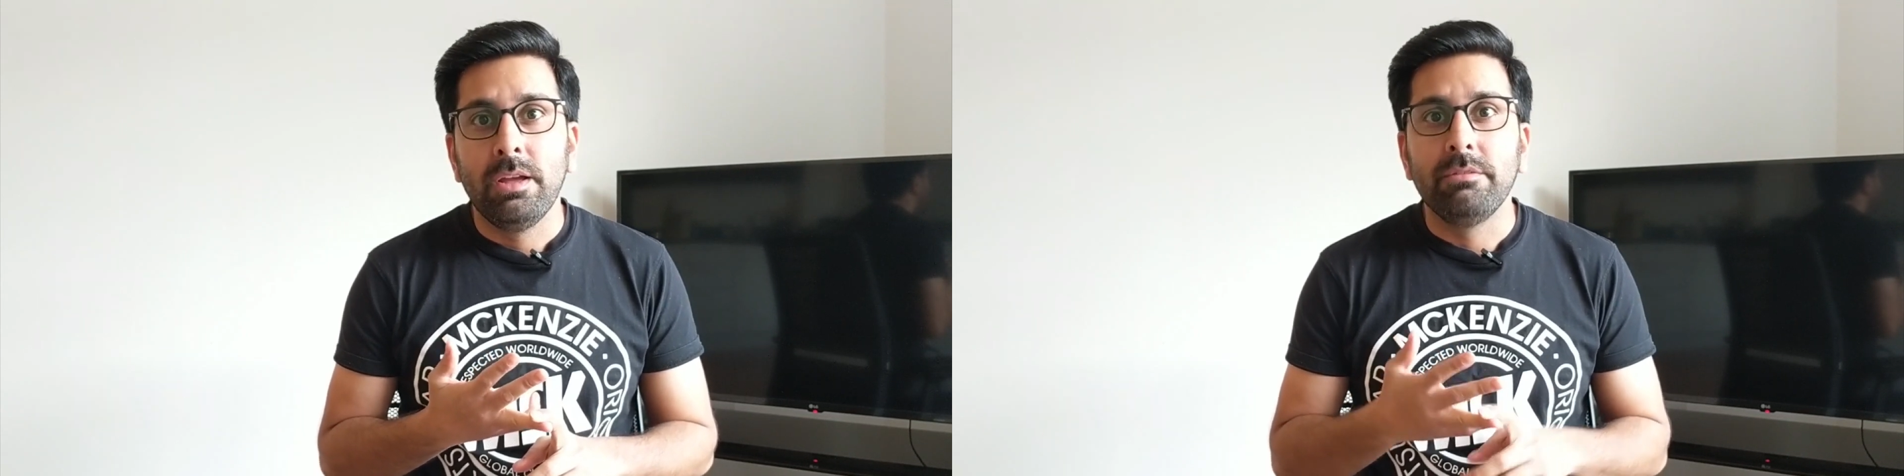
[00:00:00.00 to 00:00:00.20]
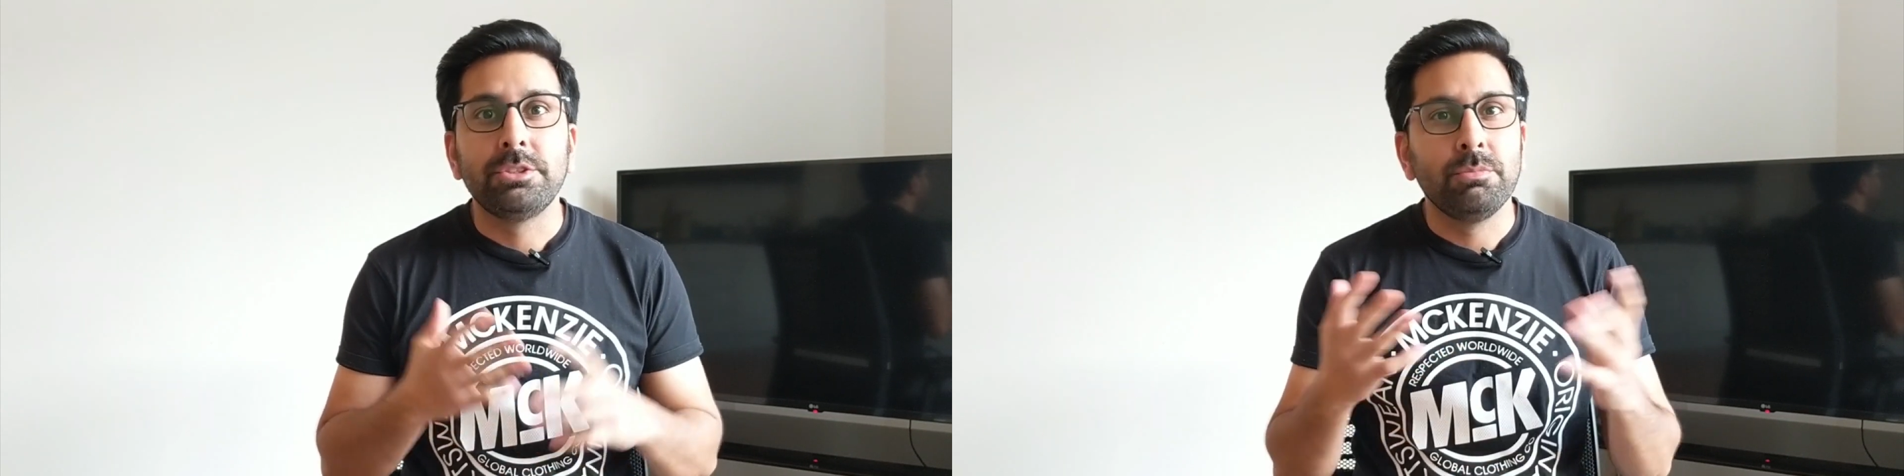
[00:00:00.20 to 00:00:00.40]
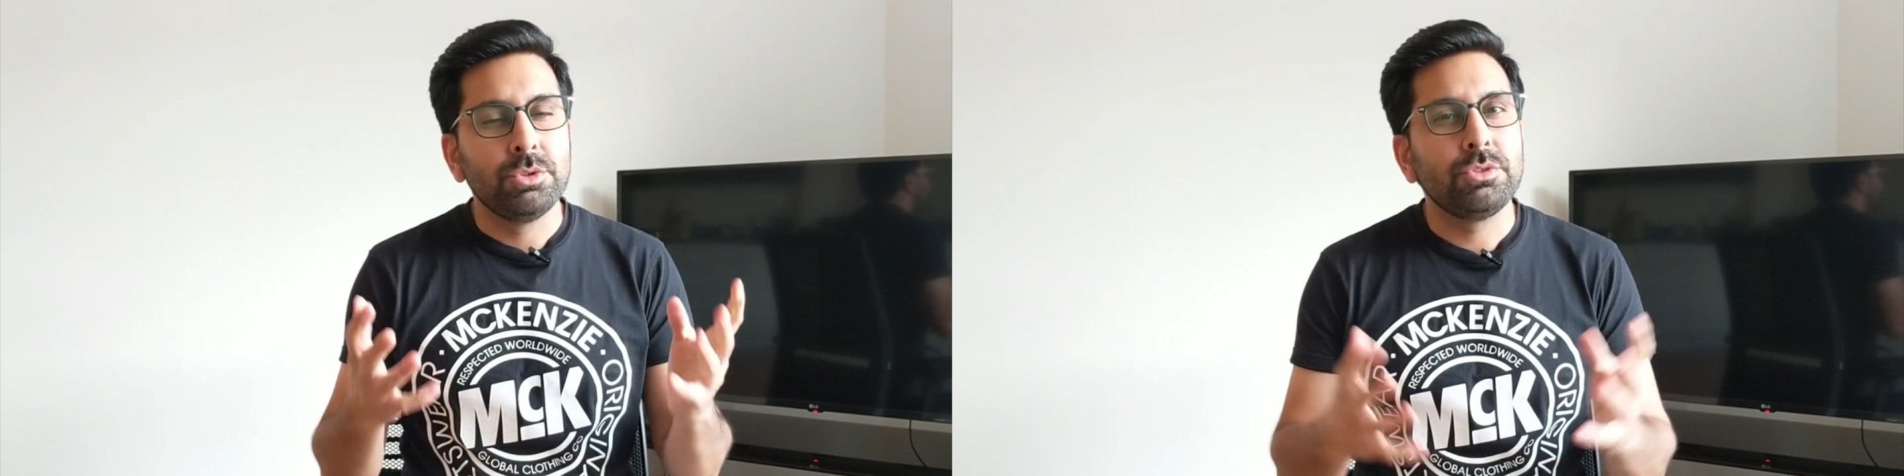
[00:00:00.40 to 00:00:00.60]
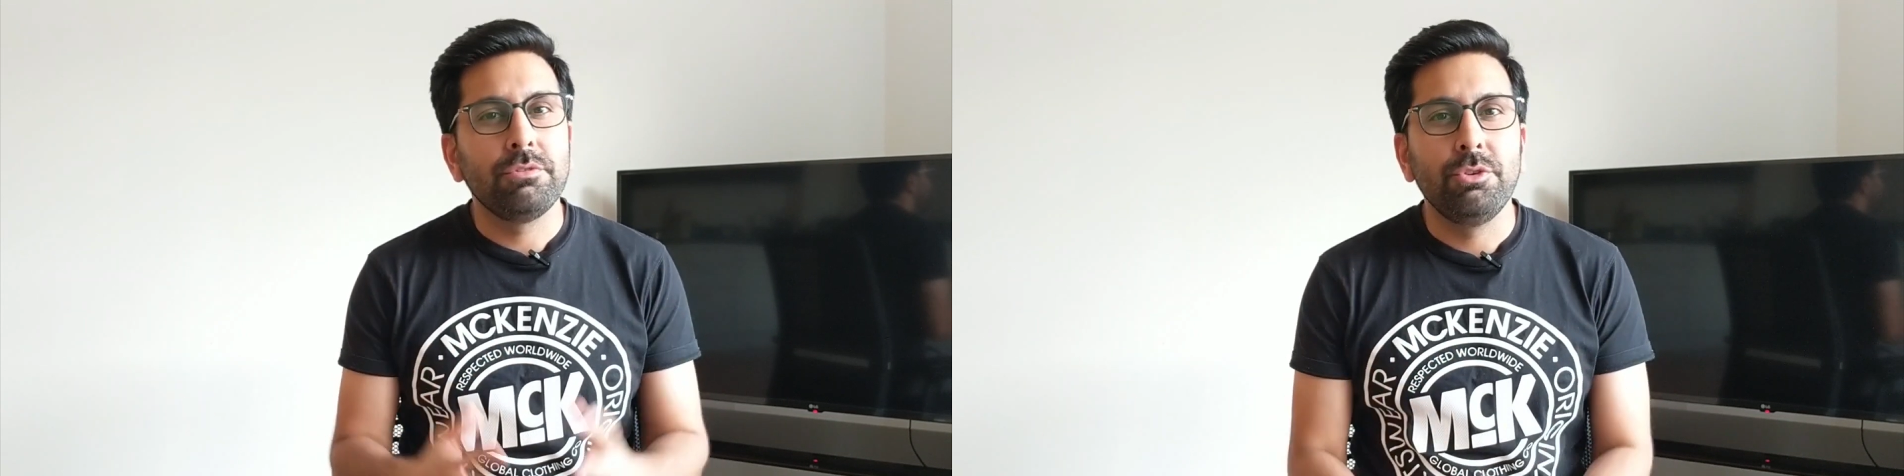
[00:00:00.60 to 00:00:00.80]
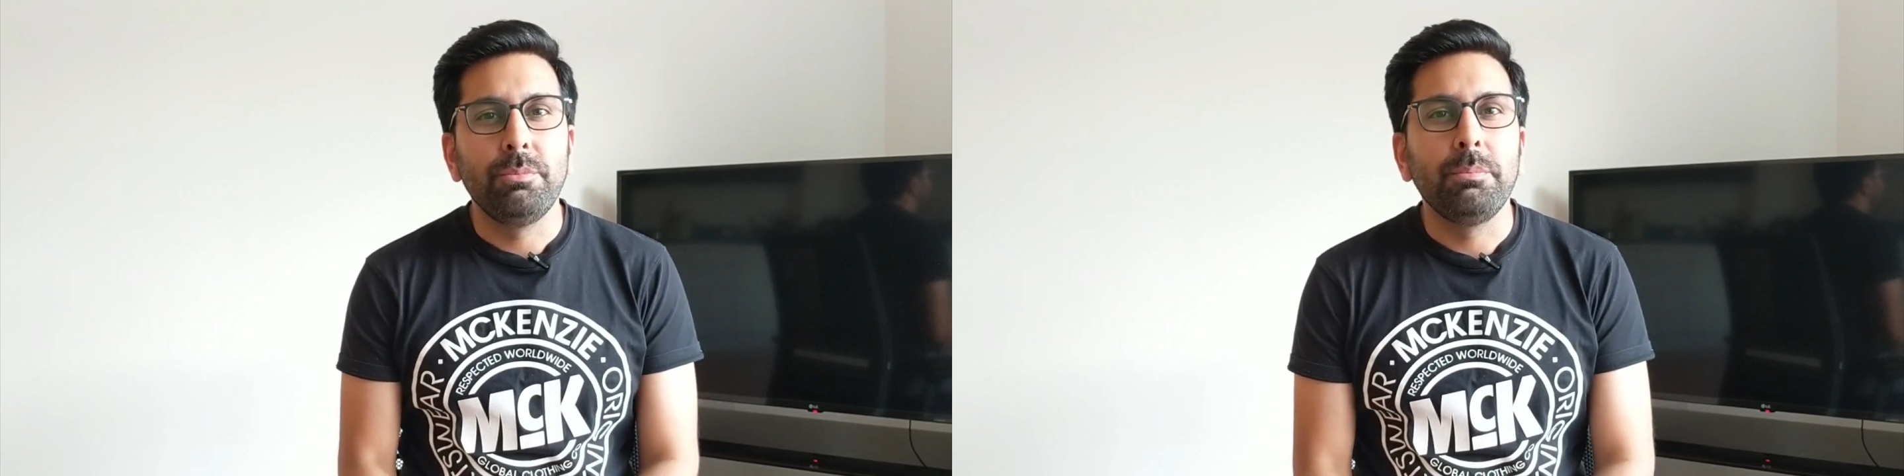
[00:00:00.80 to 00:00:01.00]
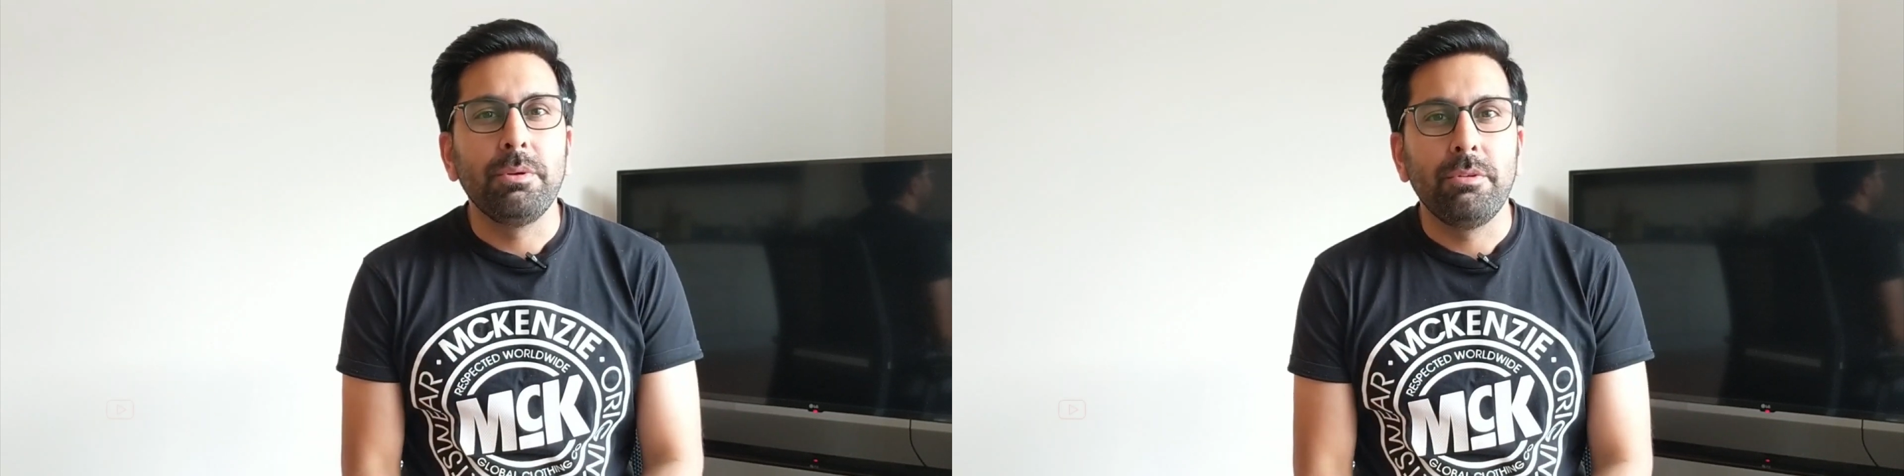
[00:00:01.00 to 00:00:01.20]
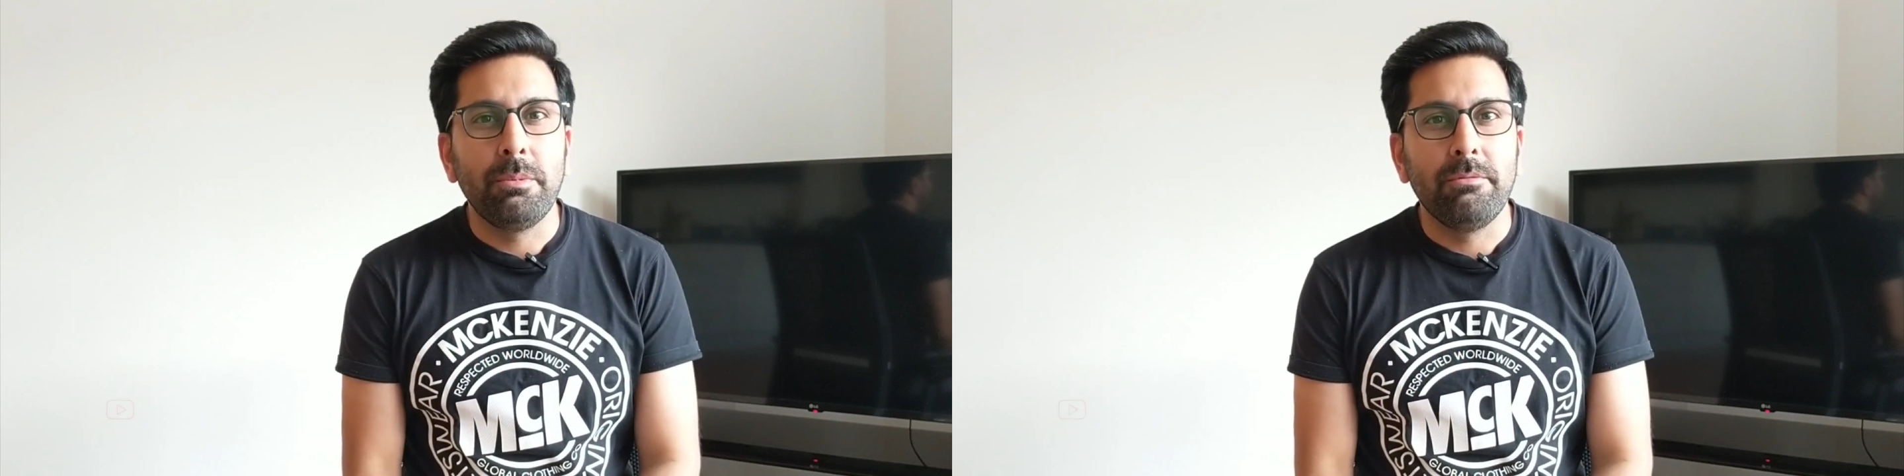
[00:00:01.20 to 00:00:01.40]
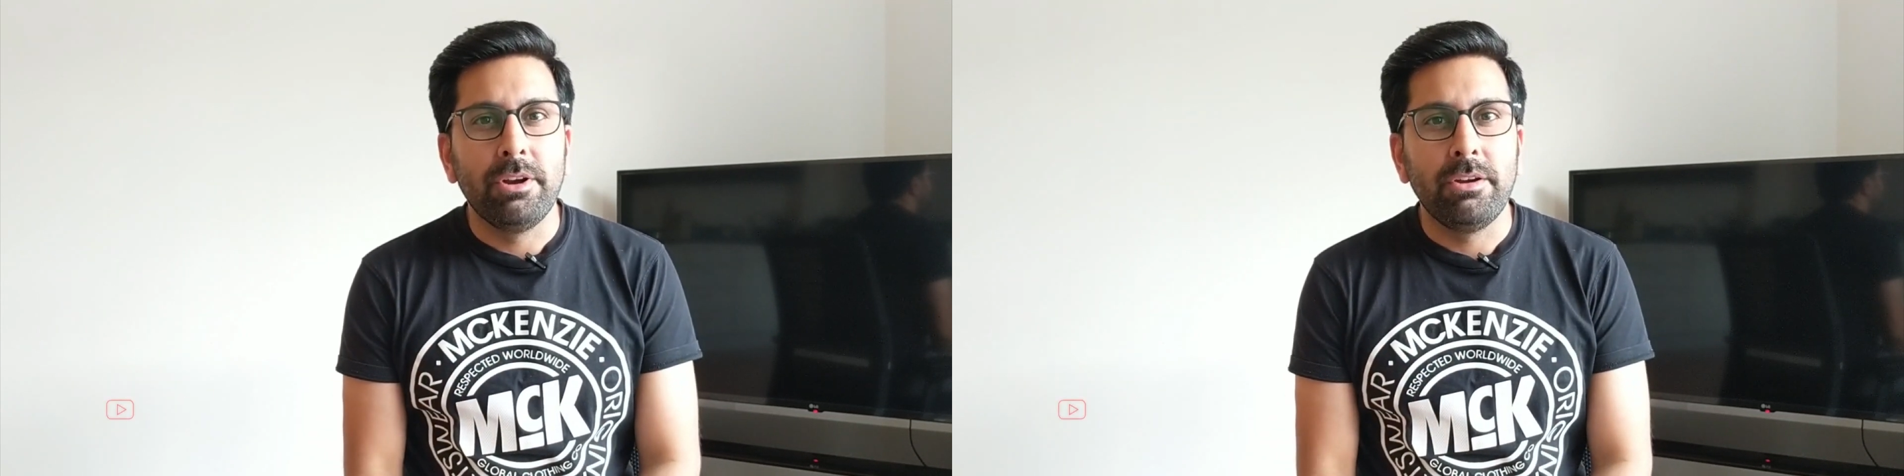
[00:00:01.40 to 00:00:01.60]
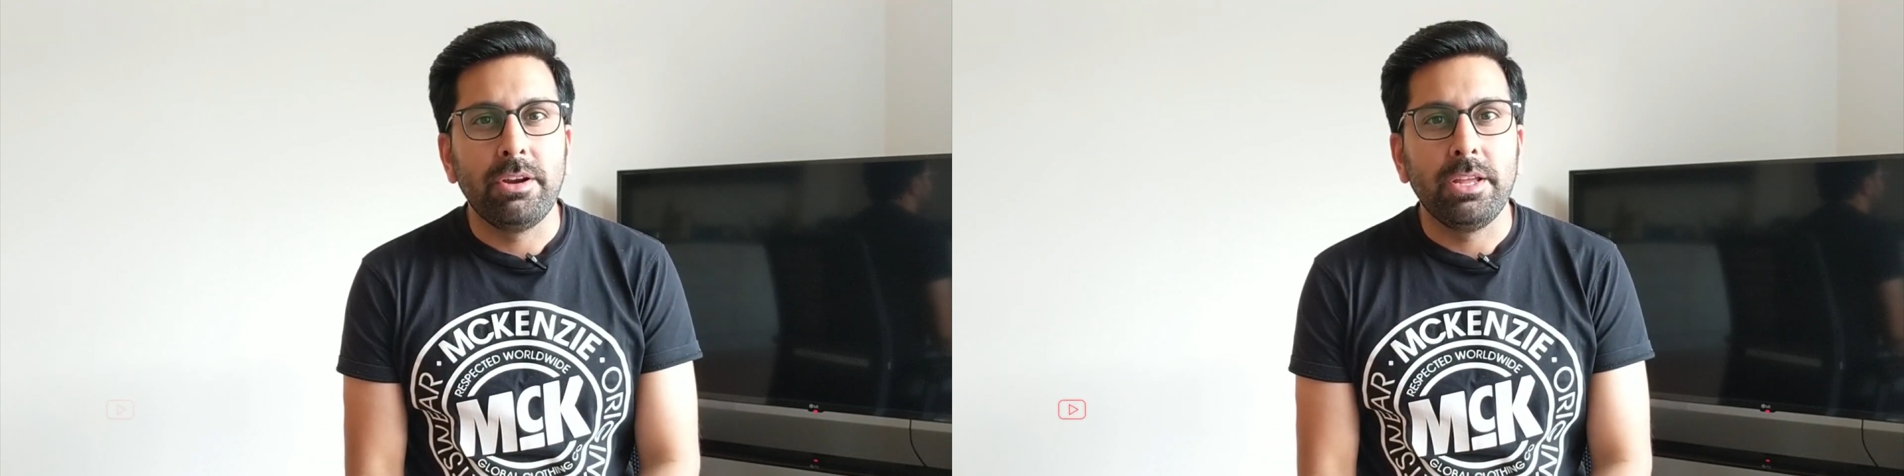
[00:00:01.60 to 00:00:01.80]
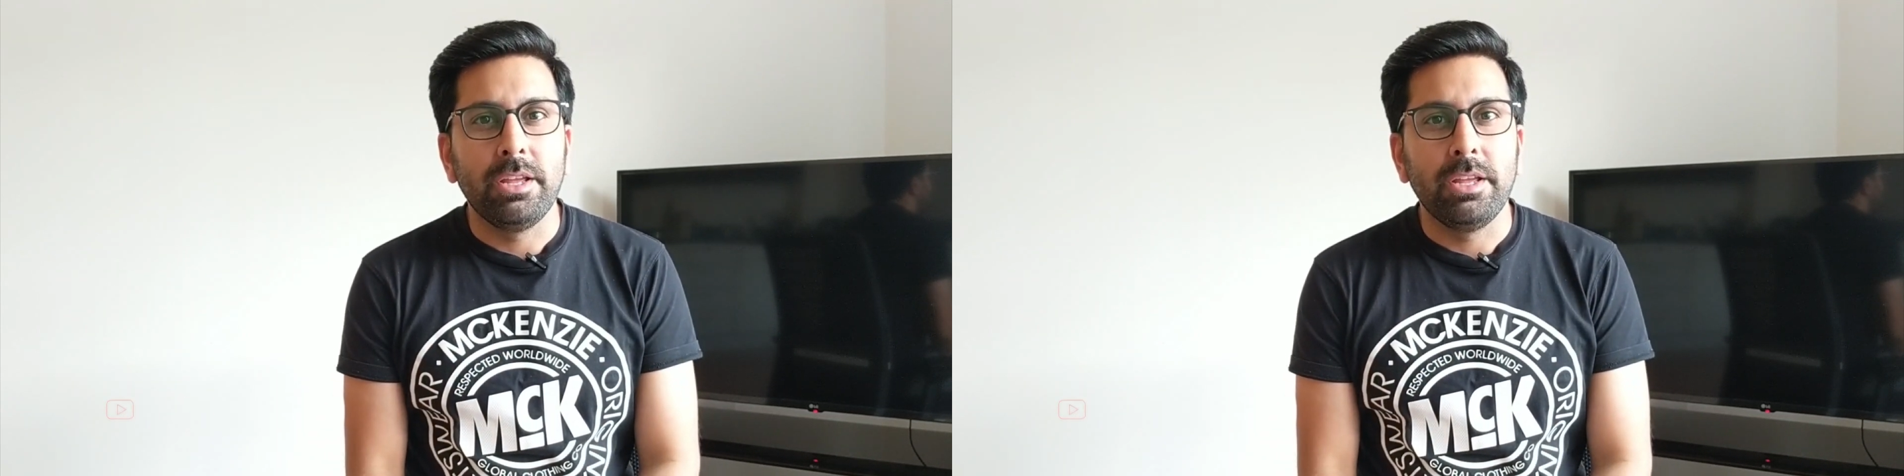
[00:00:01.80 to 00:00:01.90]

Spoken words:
which most of you people will be wondering